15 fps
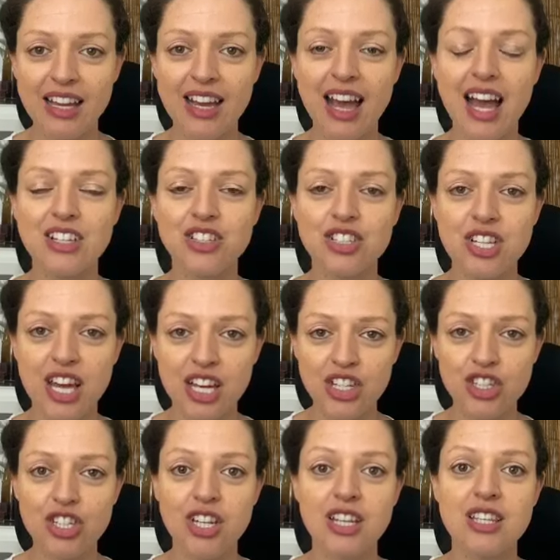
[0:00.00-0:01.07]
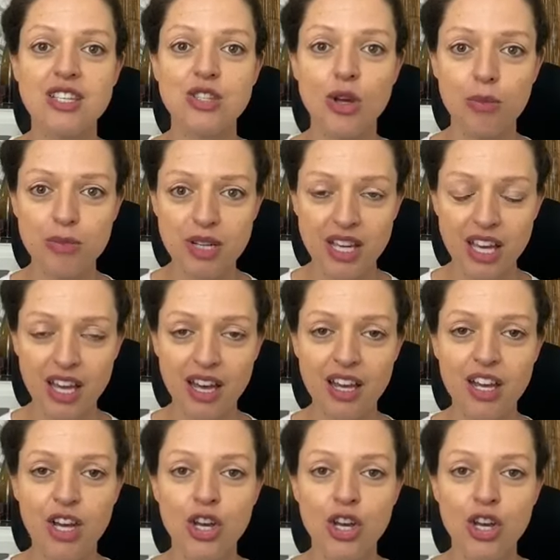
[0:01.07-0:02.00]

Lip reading: agitation, insomnia.